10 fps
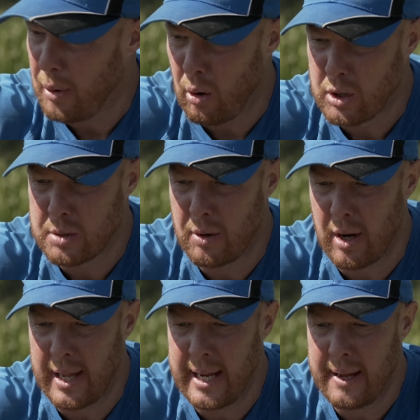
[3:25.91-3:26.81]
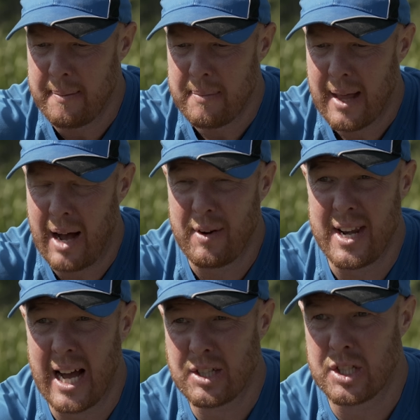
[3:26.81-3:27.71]
but ultimately have
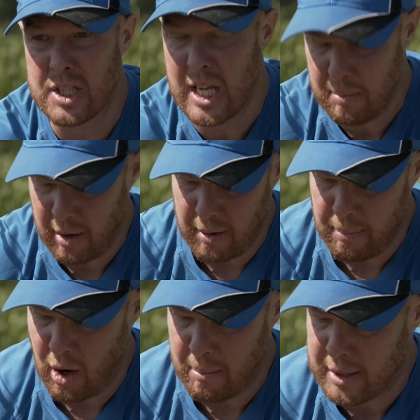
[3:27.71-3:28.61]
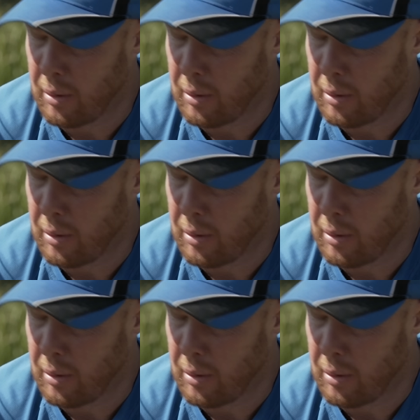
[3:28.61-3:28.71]
it nice and stable on the bottom,